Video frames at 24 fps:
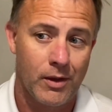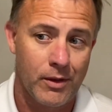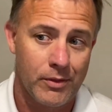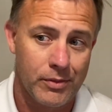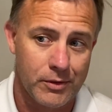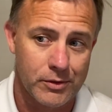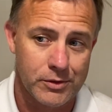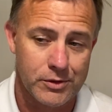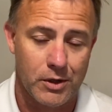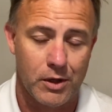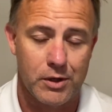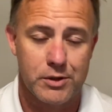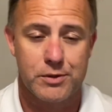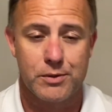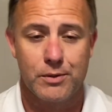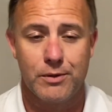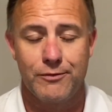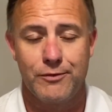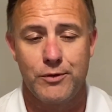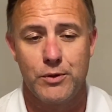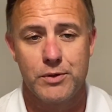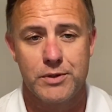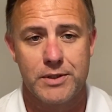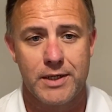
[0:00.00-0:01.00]
There's also
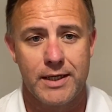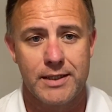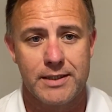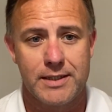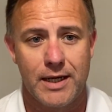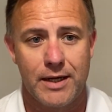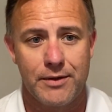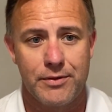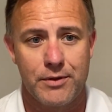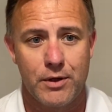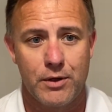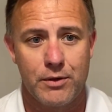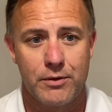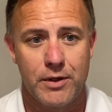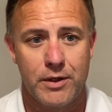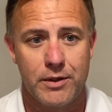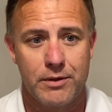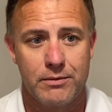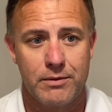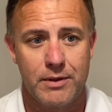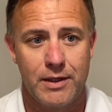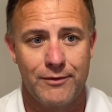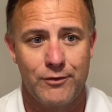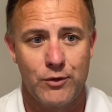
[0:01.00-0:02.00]
a few states out there
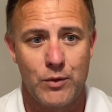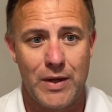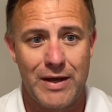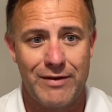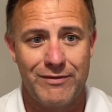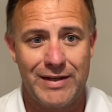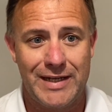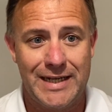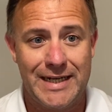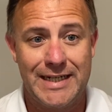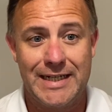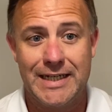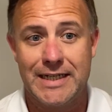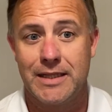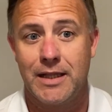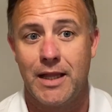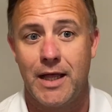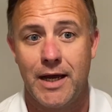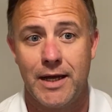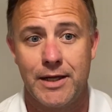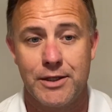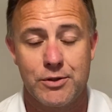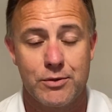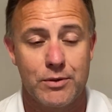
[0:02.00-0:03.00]
that if you have any
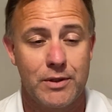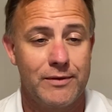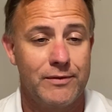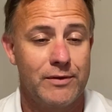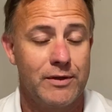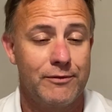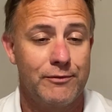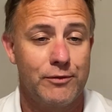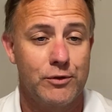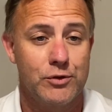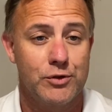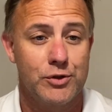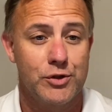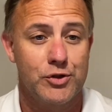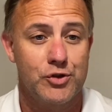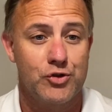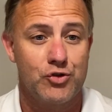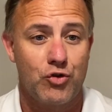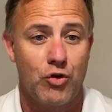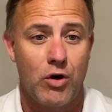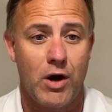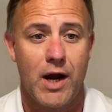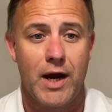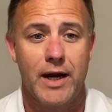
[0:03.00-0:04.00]
clients, or even if you're just
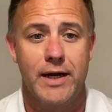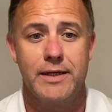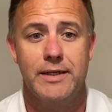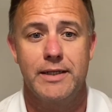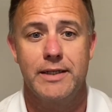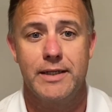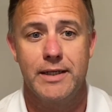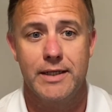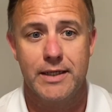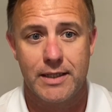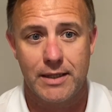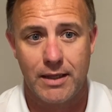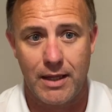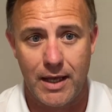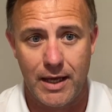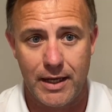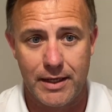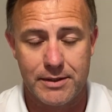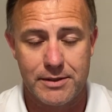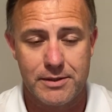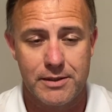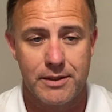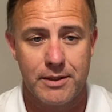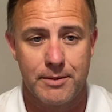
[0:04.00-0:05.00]
trying to get
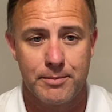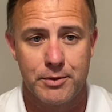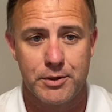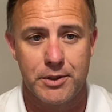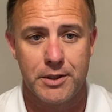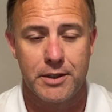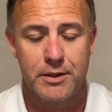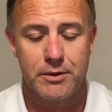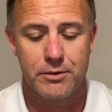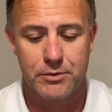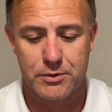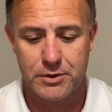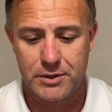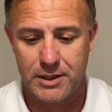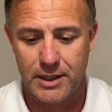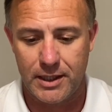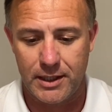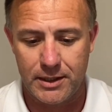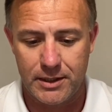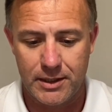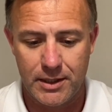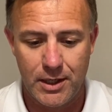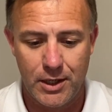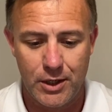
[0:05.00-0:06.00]
clients in a particular
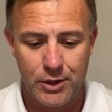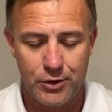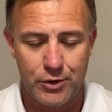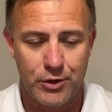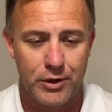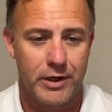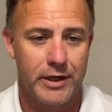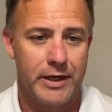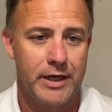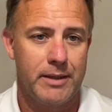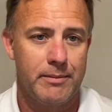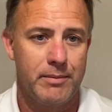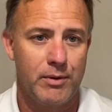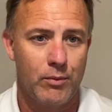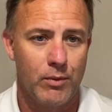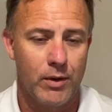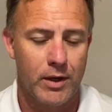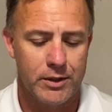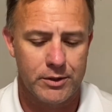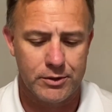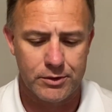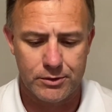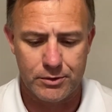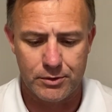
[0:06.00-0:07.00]
state, you're going to need to be
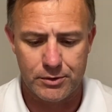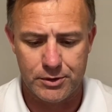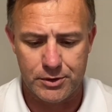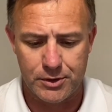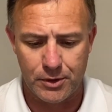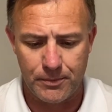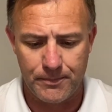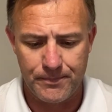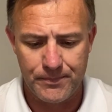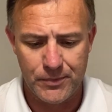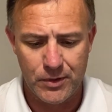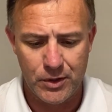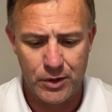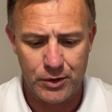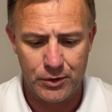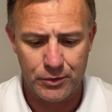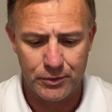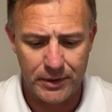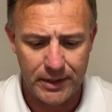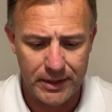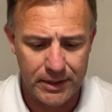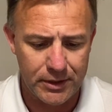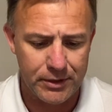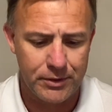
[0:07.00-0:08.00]
registered. So
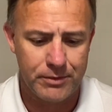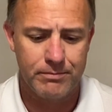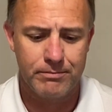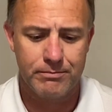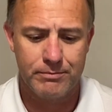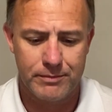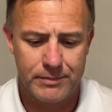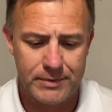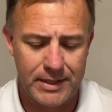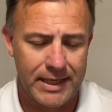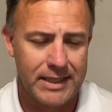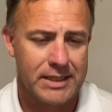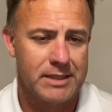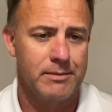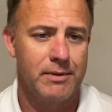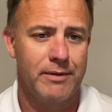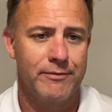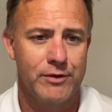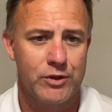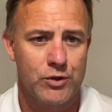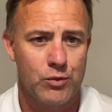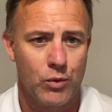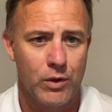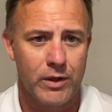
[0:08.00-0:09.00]
you'll need to take some
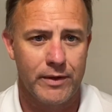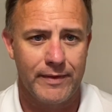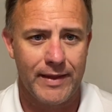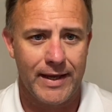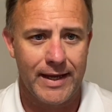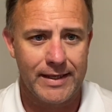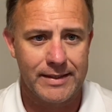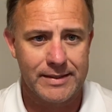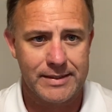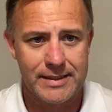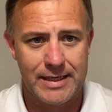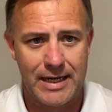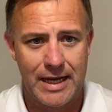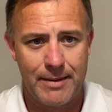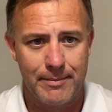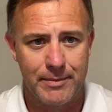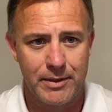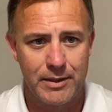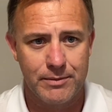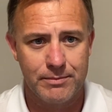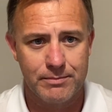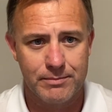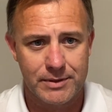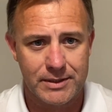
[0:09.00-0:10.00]
inventory in that and see how
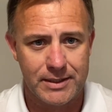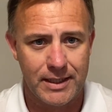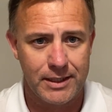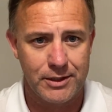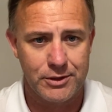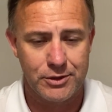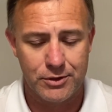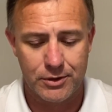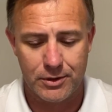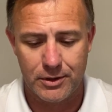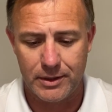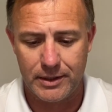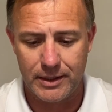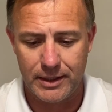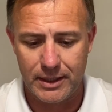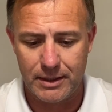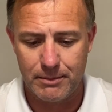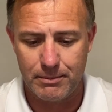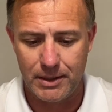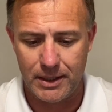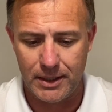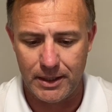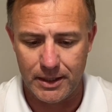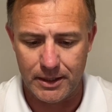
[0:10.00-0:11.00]
many states you're going to need
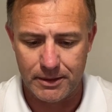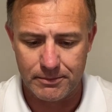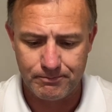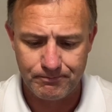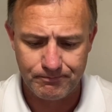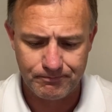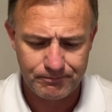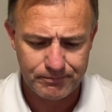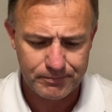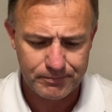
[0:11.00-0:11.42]
to be in.